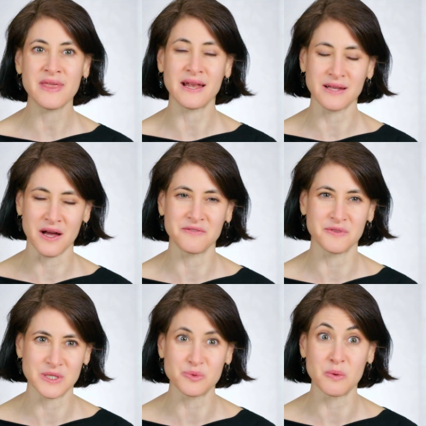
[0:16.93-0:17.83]
what that
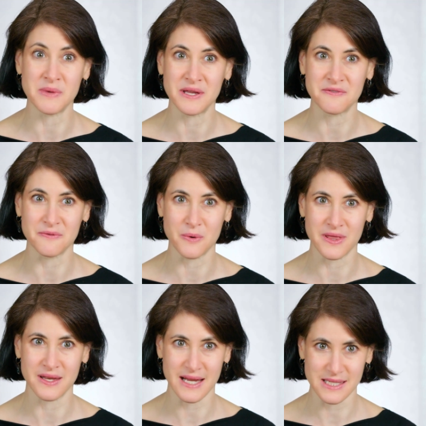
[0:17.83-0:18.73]
confluence will mean for
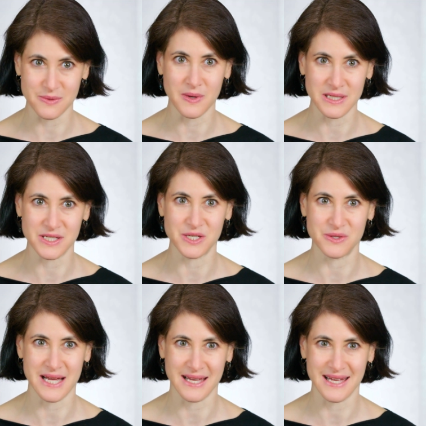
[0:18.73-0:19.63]
the next one to two
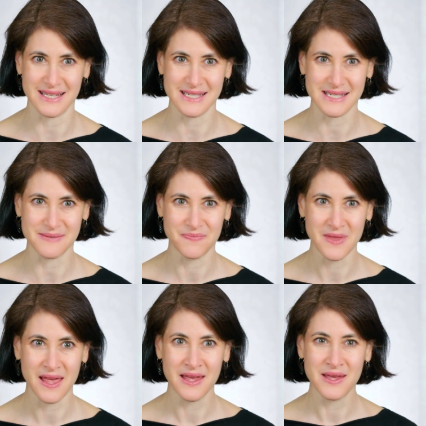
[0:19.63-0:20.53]
decades.
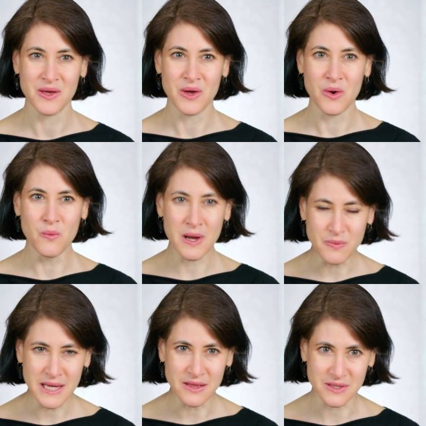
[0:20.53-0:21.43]

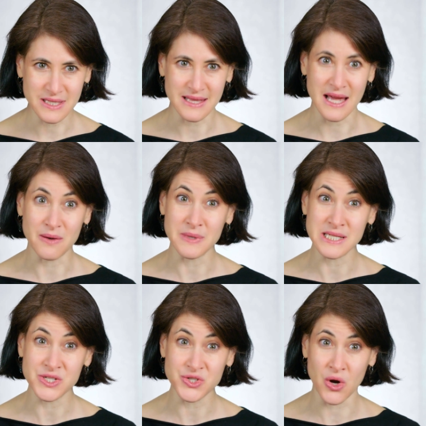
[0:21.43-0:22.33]
When we looked at that, we
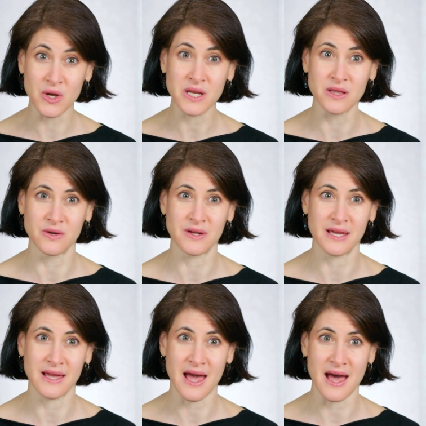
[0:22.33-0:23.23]
started
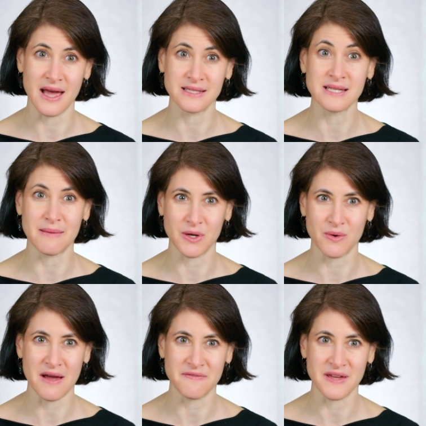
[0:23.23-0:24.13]
looking at
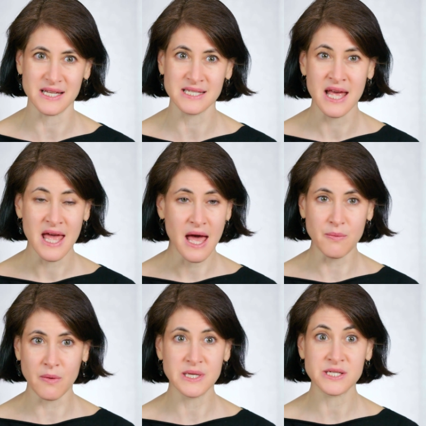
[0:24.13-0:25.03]
demographics.
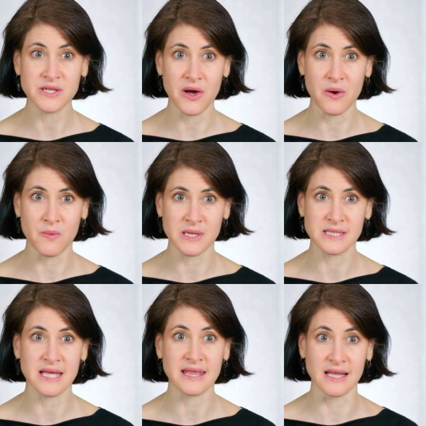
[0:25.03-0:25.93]
And what we saw
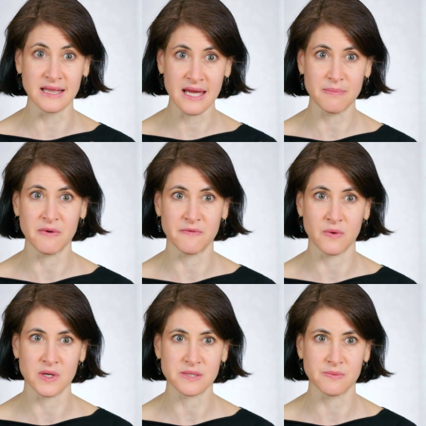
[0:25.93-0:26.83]
was that the labor
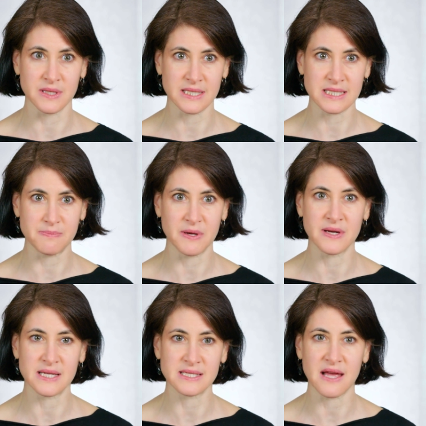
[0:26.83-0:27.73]
force will
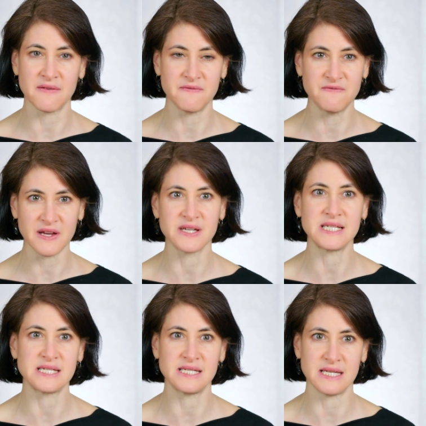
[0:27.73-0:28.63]
experience a very
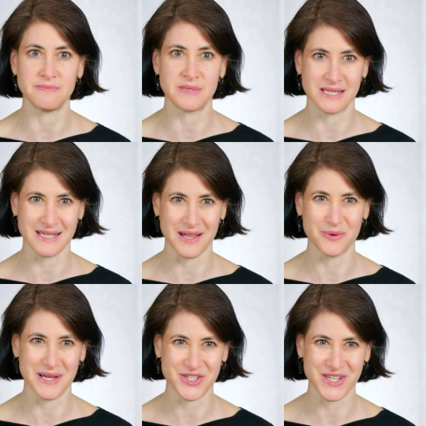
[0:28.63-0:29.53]
steep
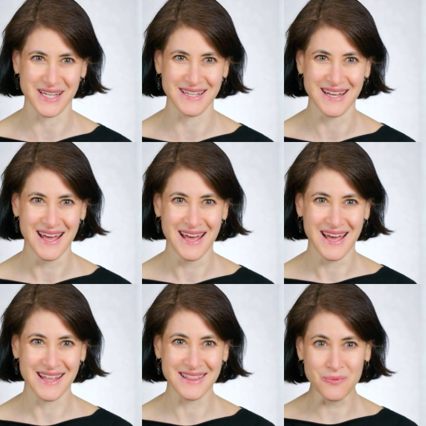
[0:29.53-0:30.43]
deceleration
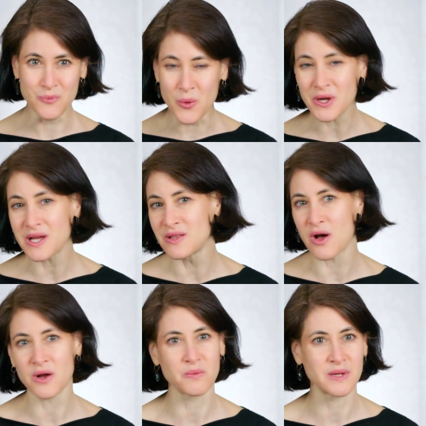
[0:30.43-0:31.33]
working
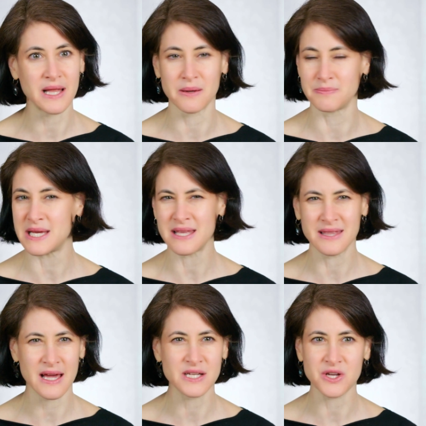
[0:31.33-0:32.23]
longer will help take
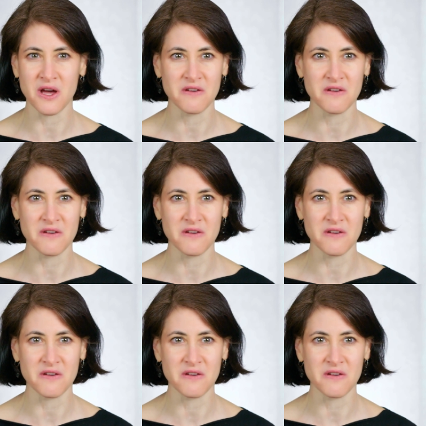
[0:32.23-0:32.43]
the edge